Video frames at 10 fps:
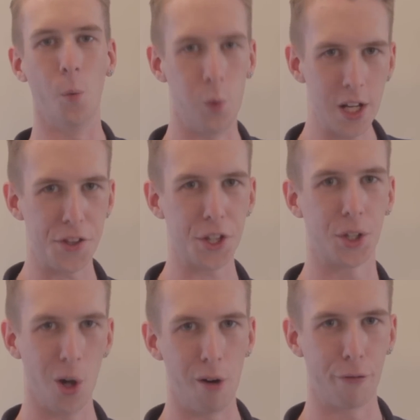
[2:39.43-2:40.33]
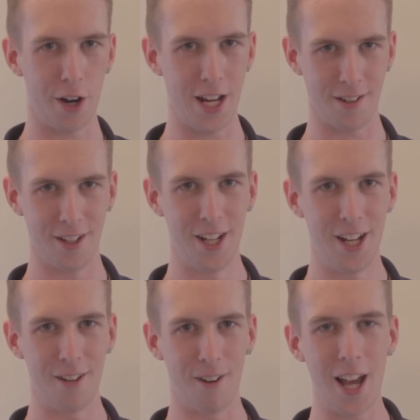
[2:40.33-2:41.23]
with your girlfriend,
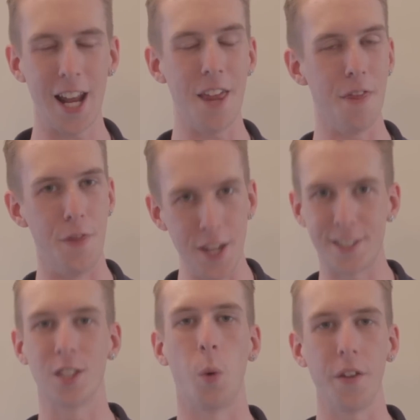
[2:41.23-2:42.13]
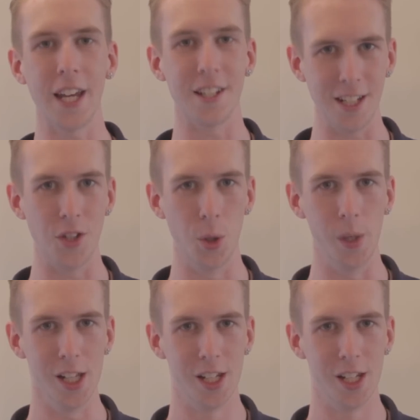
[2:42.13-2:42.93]
right? And this is what they did to it.